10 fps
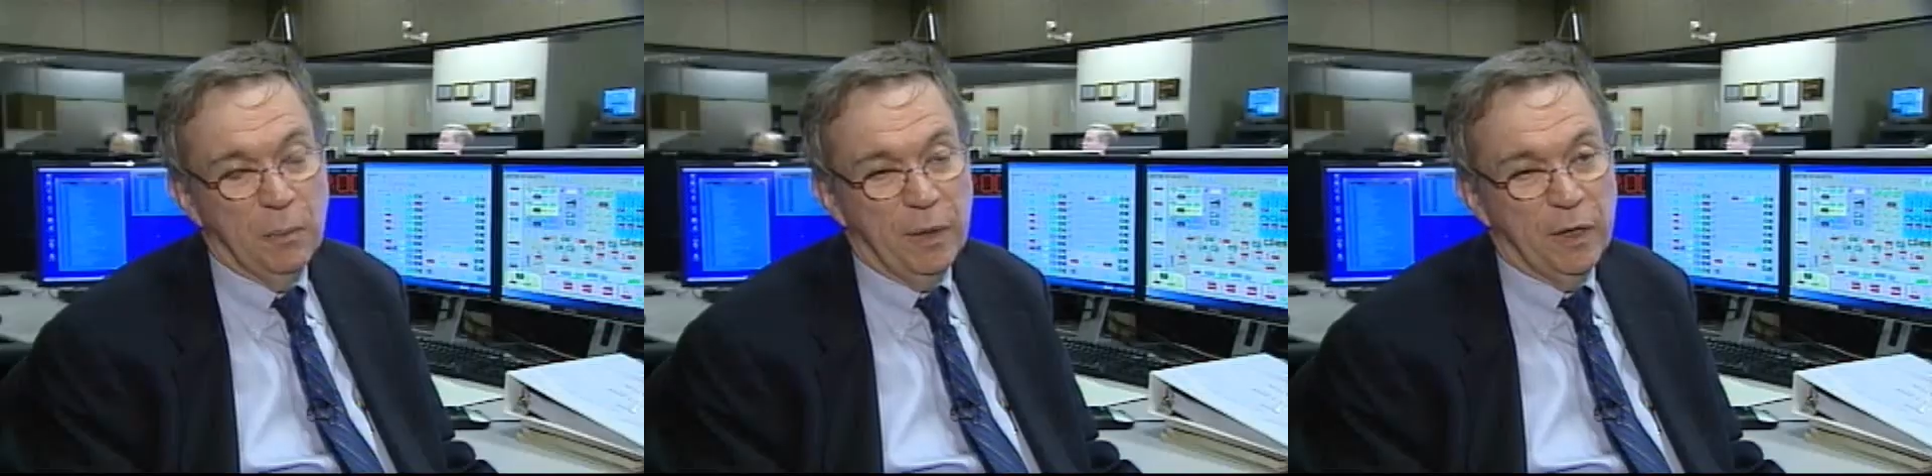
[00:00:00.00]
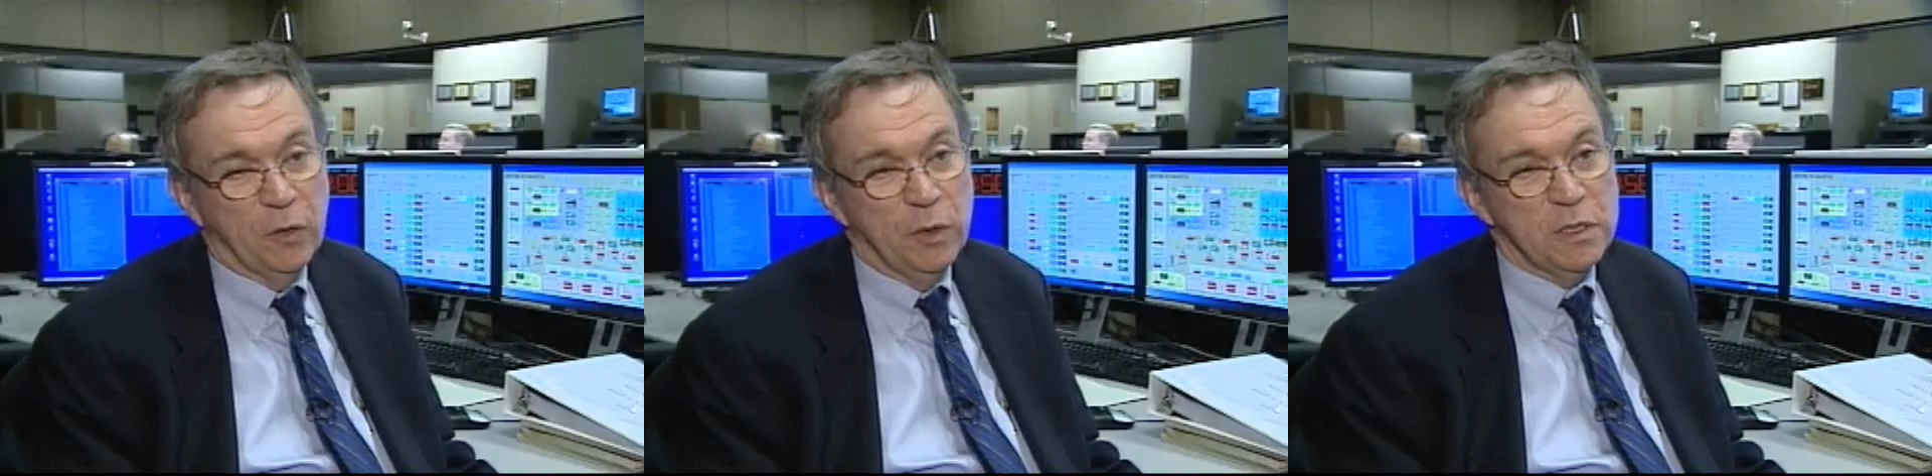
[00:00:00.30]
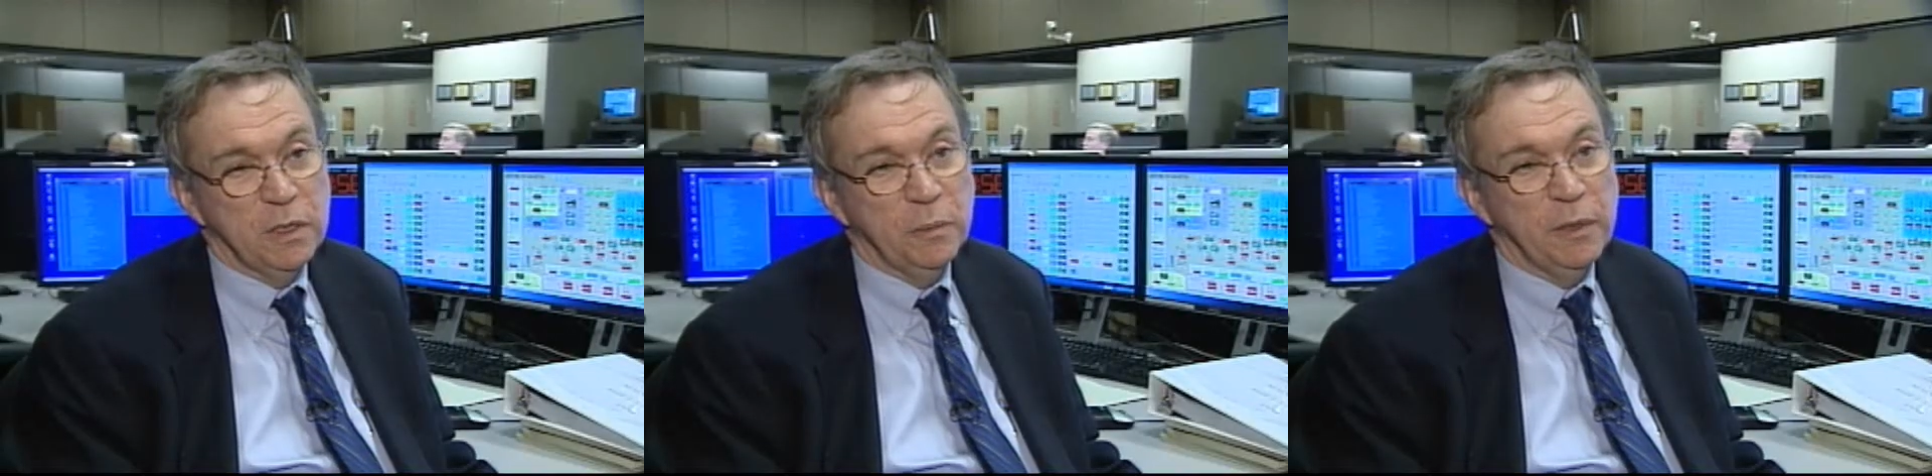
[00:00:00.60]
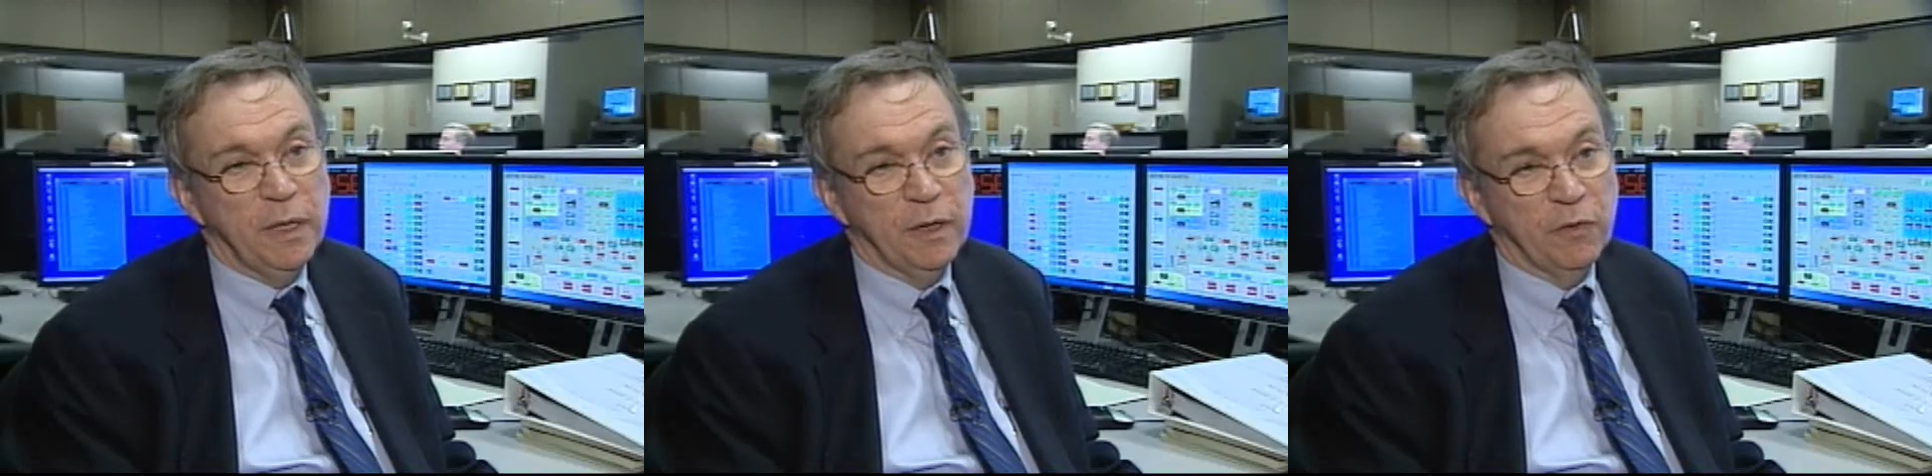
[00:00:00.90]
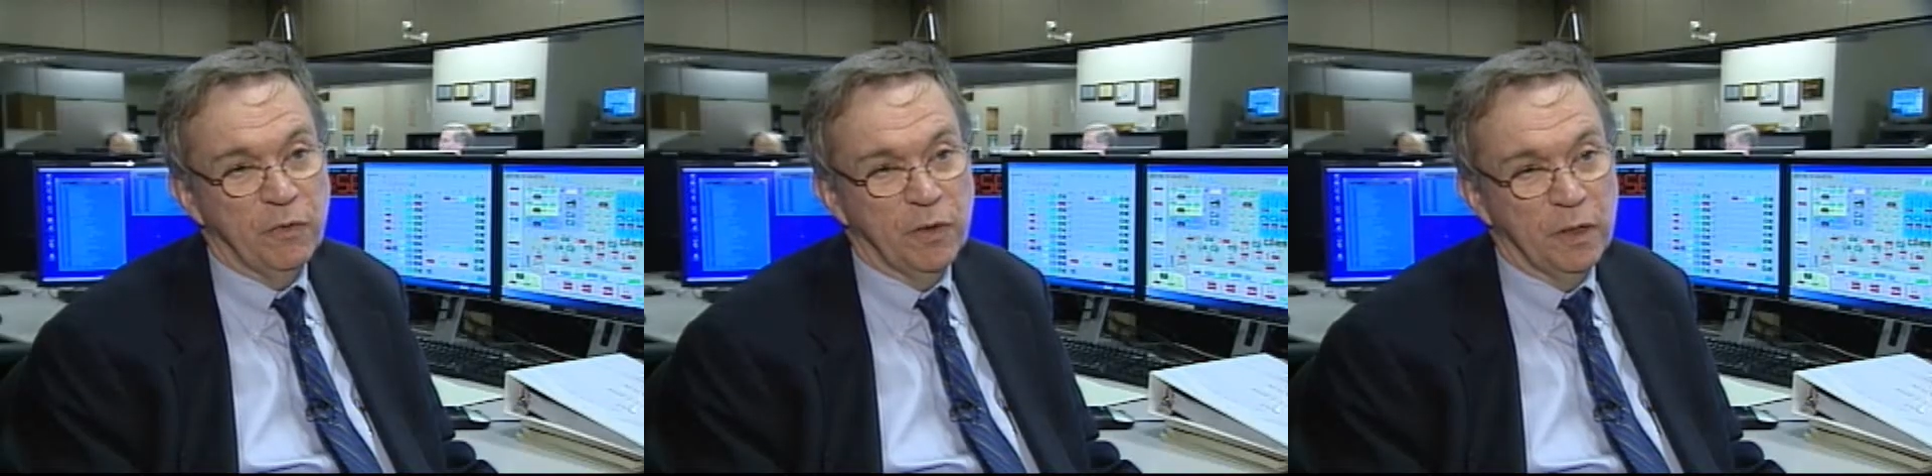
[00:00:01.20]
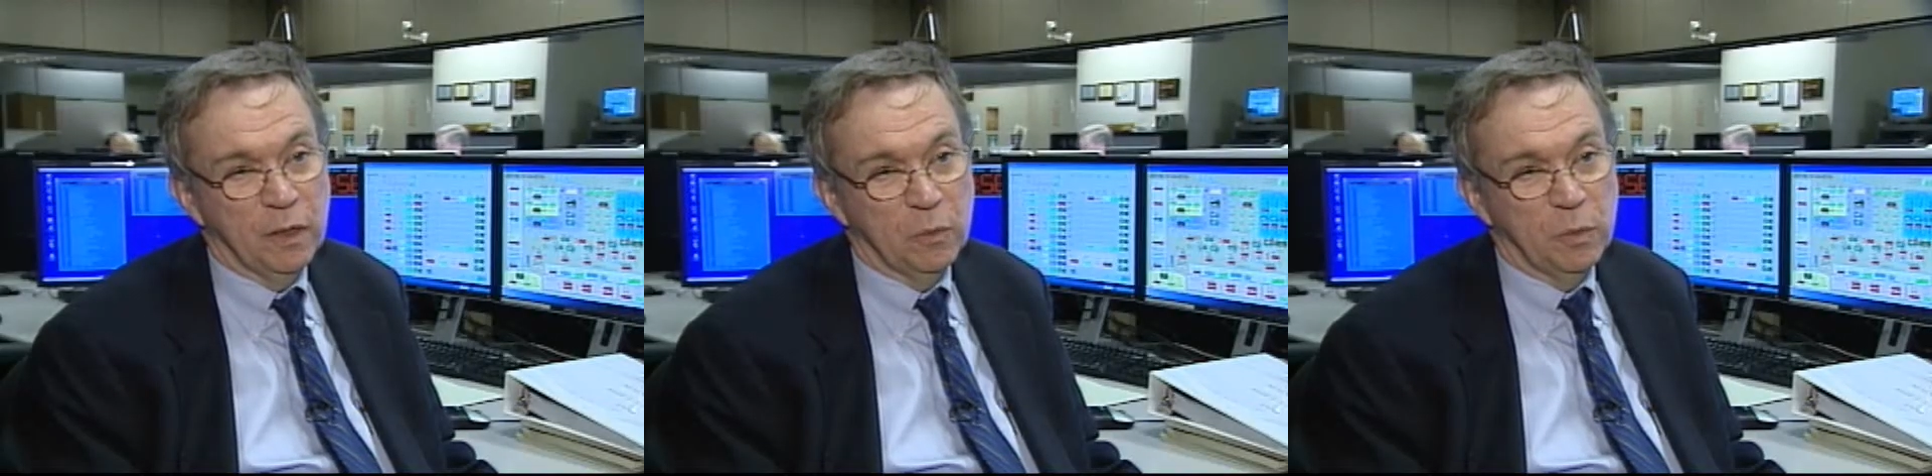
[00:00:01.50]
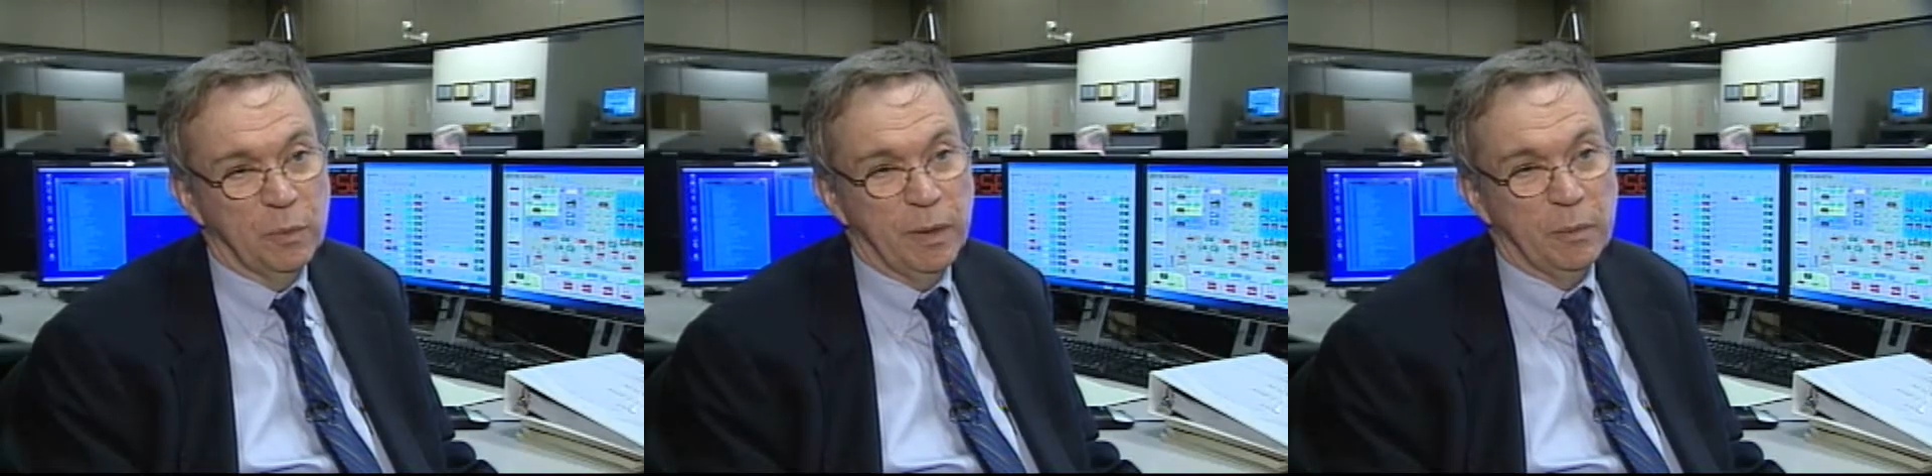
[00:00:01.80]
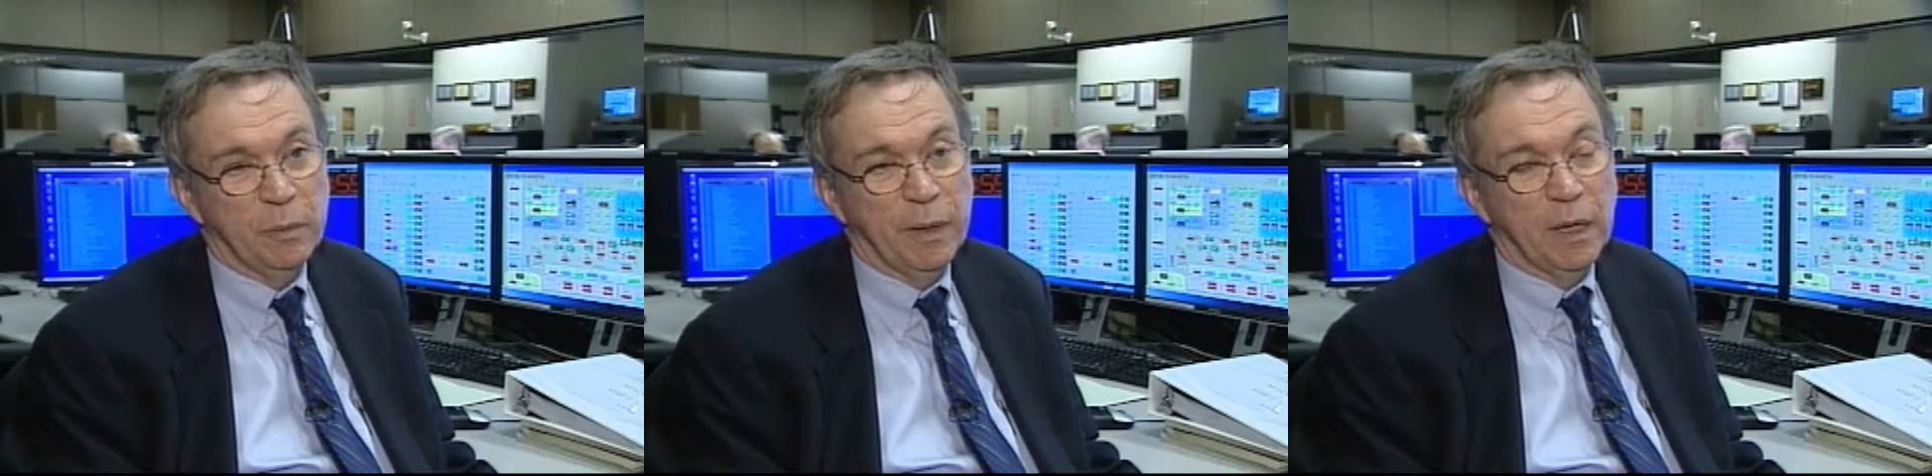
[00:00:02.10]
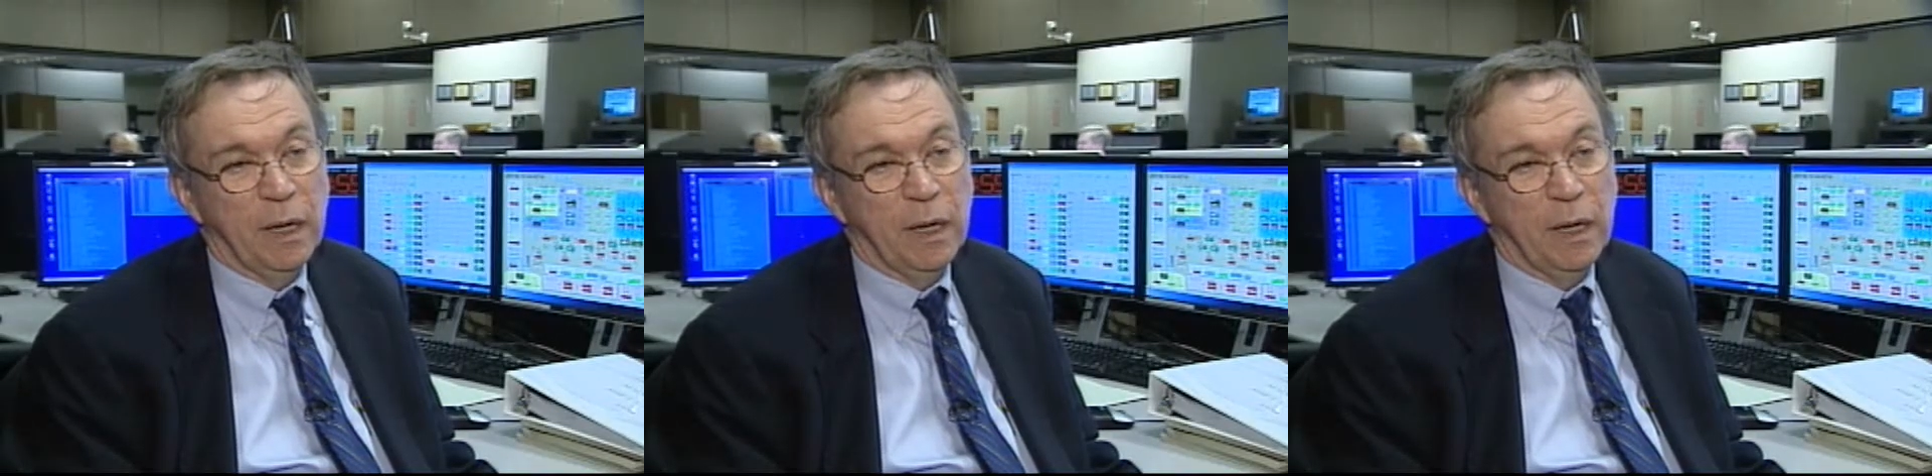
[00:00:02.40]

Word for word: By increasing the magnetic field, we'll be able to make